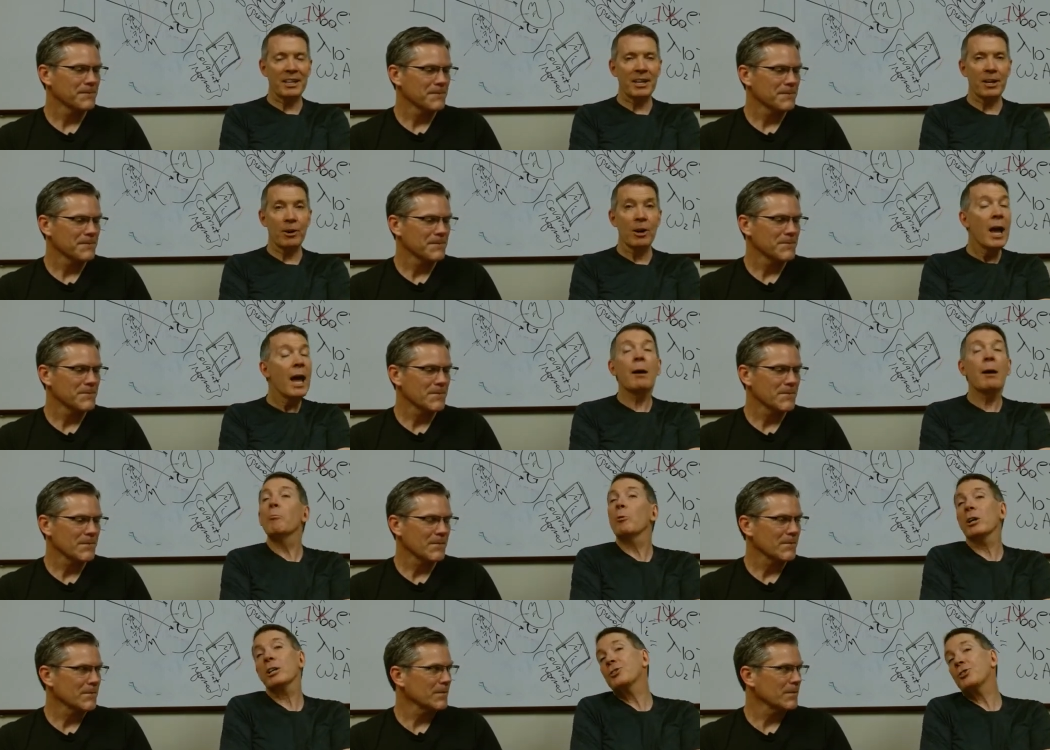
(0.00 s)
Speaker 1: here. And we're
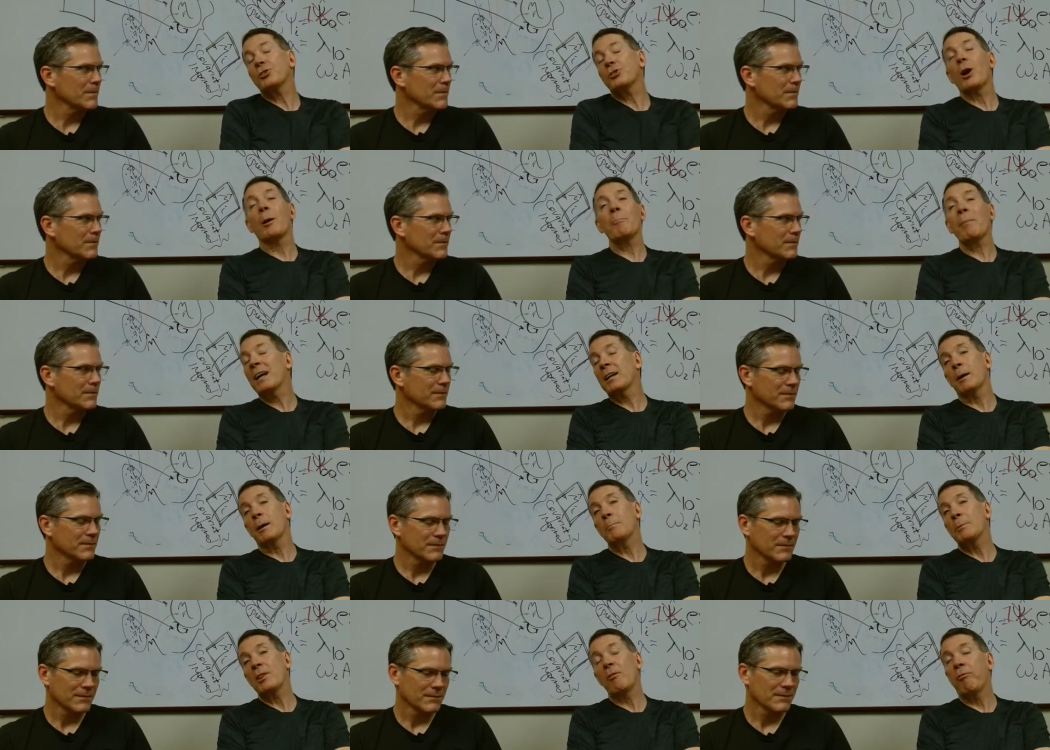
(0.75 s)
going to start back up
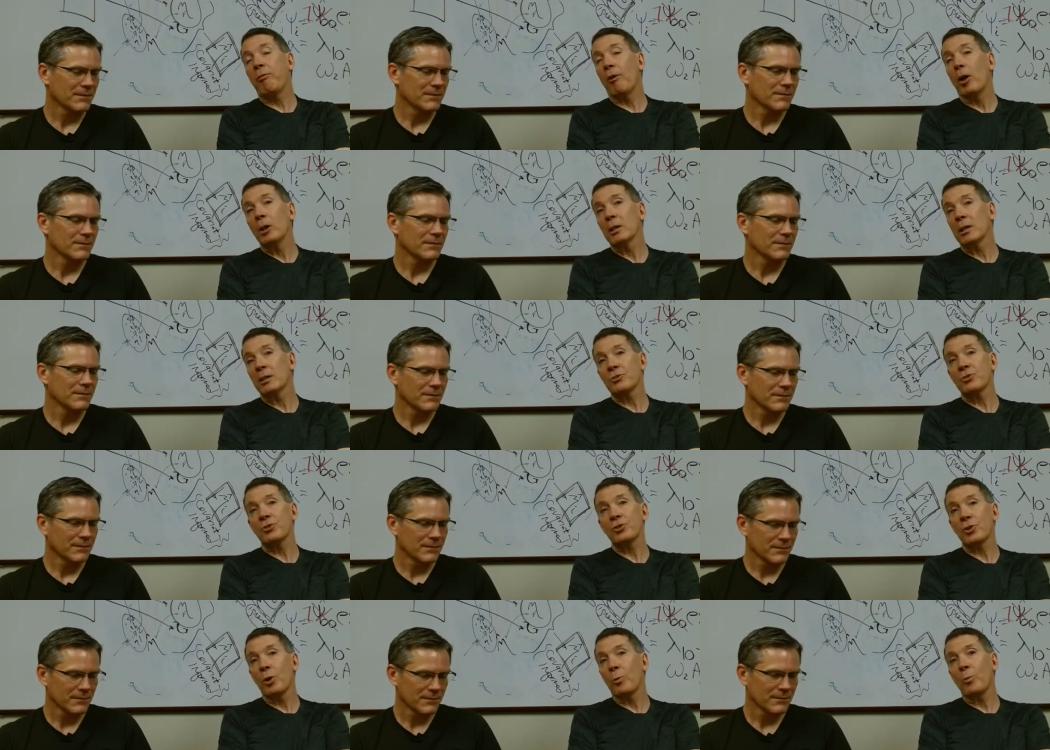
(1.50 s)
in the fall, and
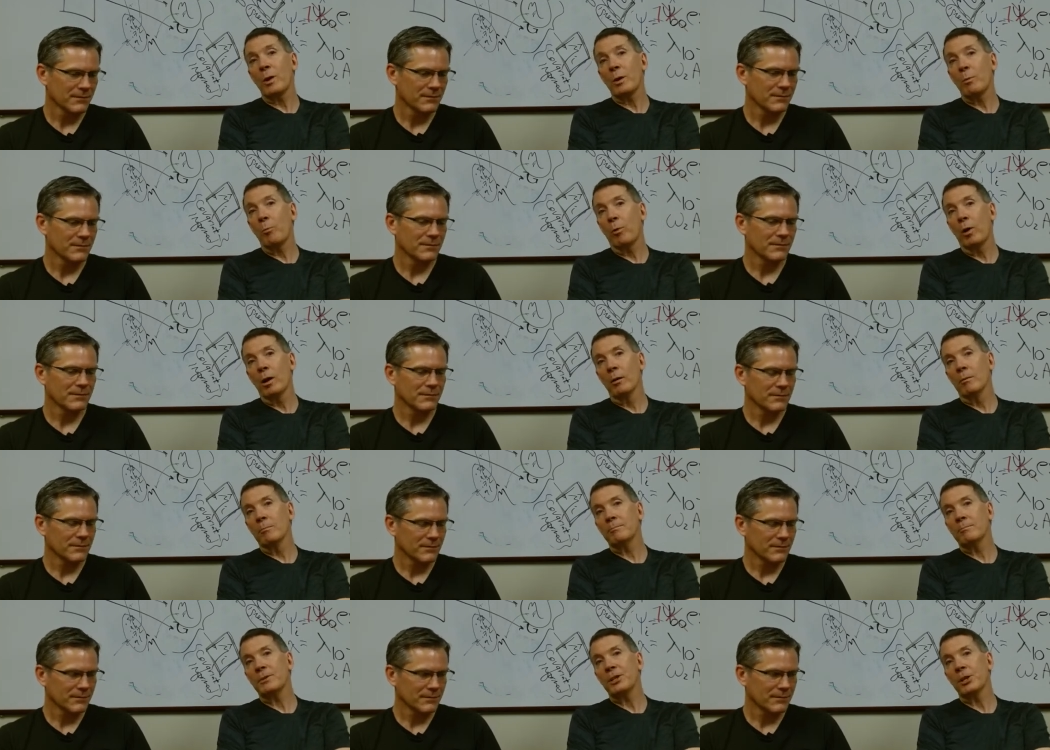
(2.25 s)
so we will,
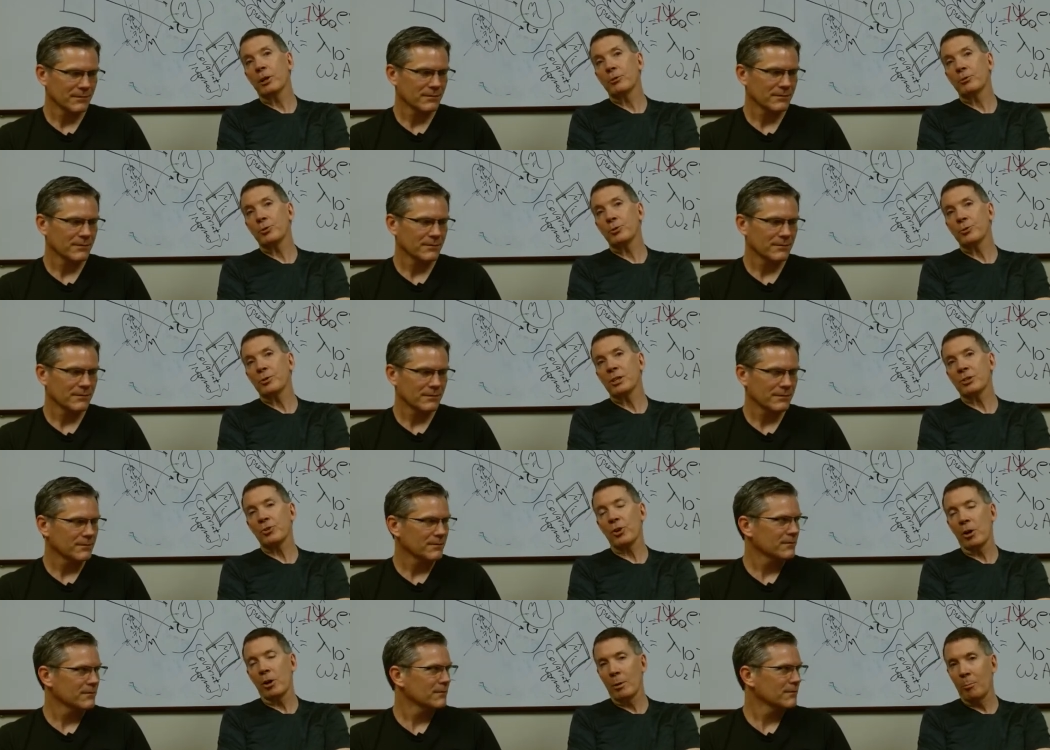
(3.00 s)
you know, do this
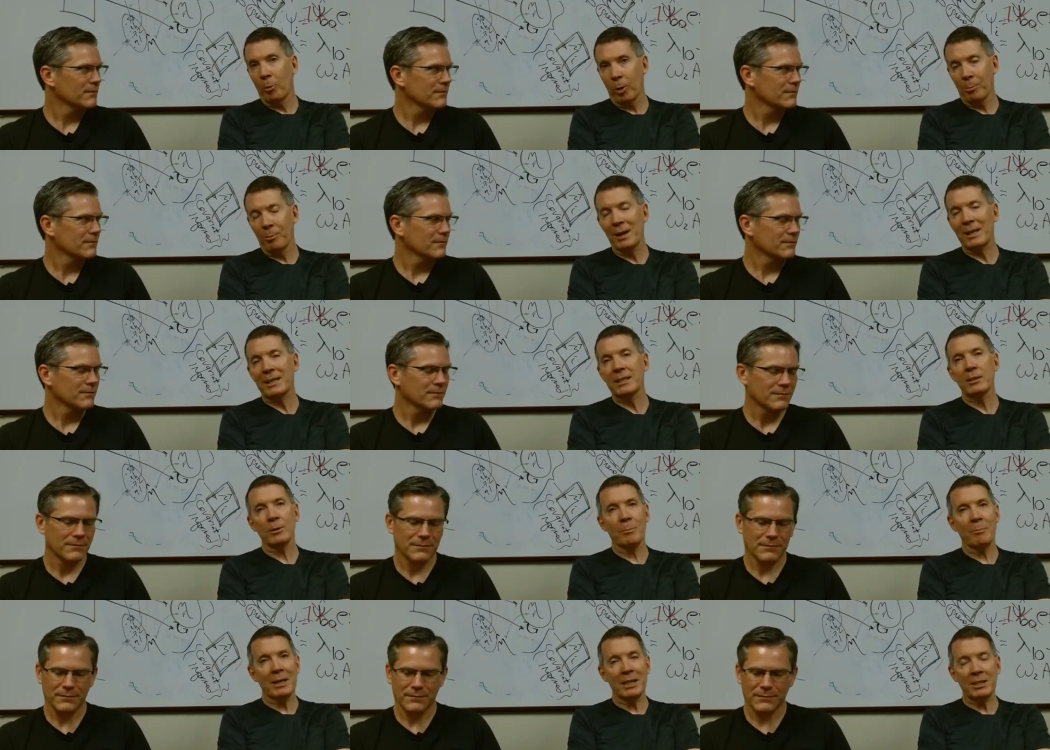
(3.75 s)
on a more regular
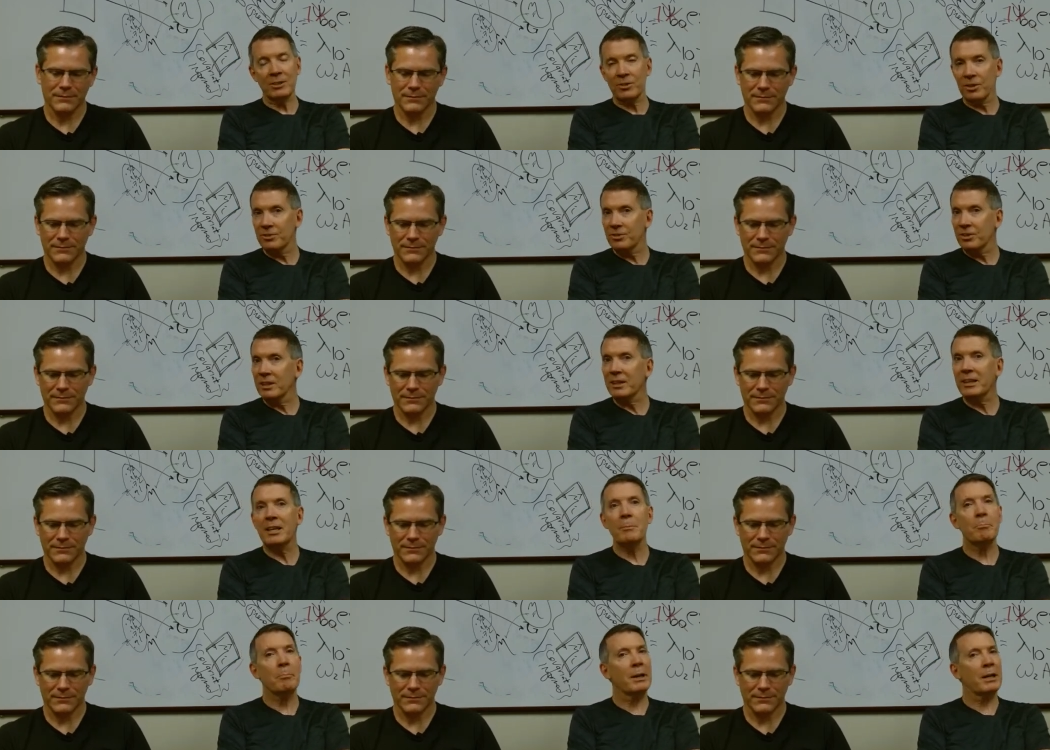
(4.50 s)
basis and
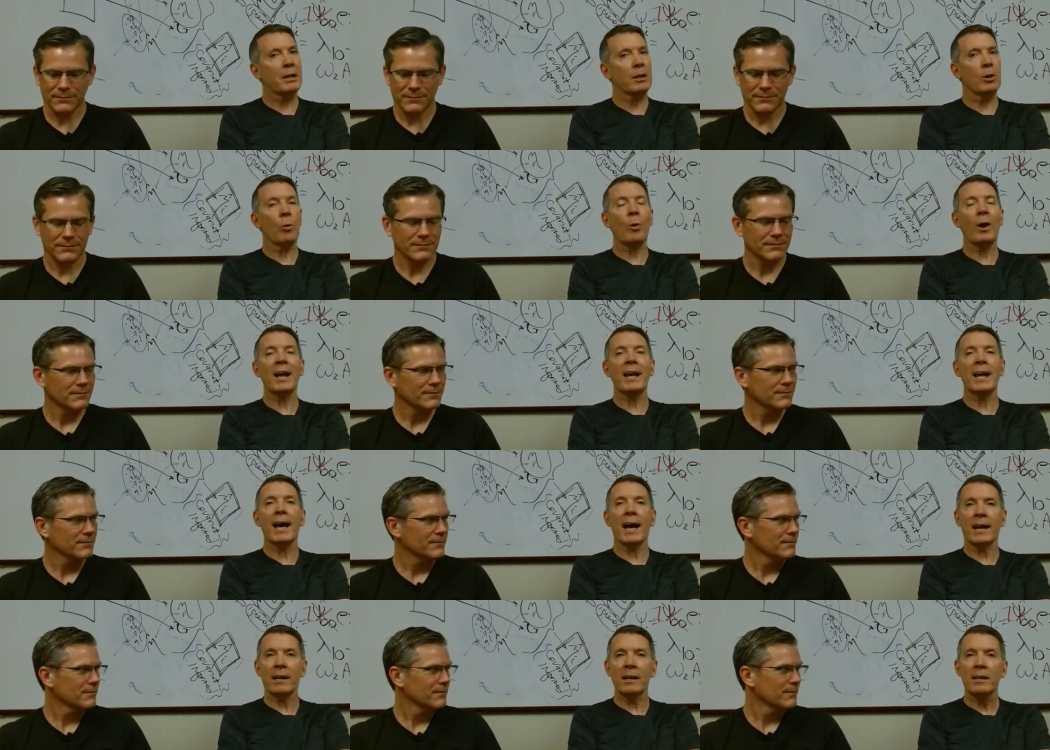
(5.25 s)
keep picking away
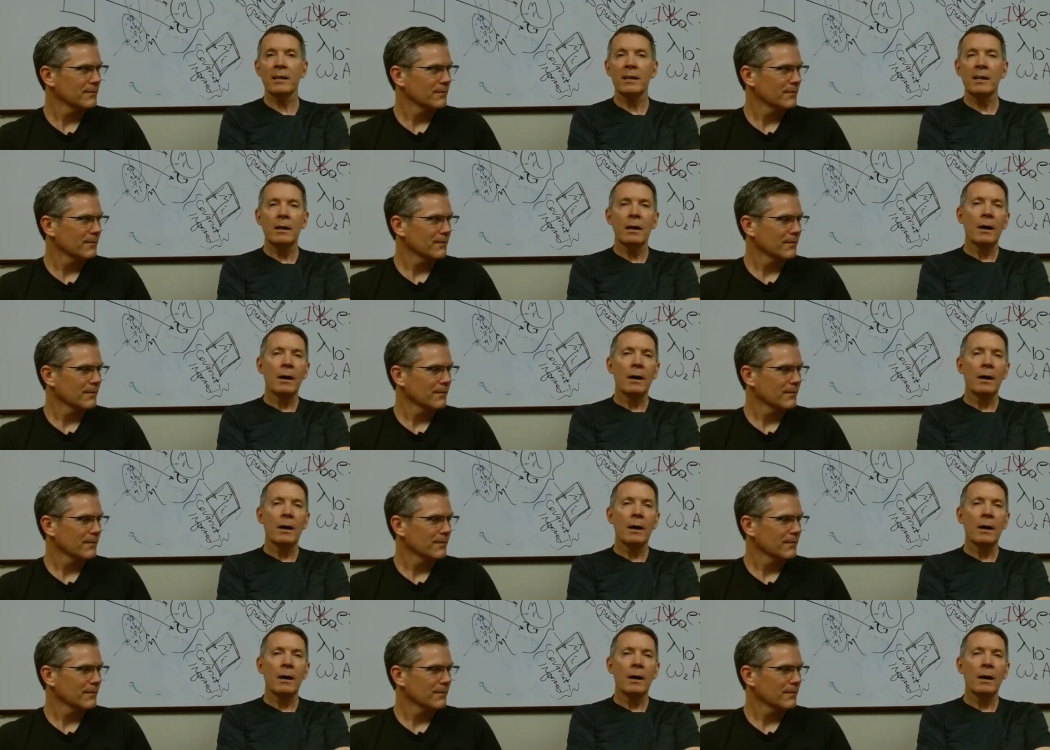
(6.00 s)
at it.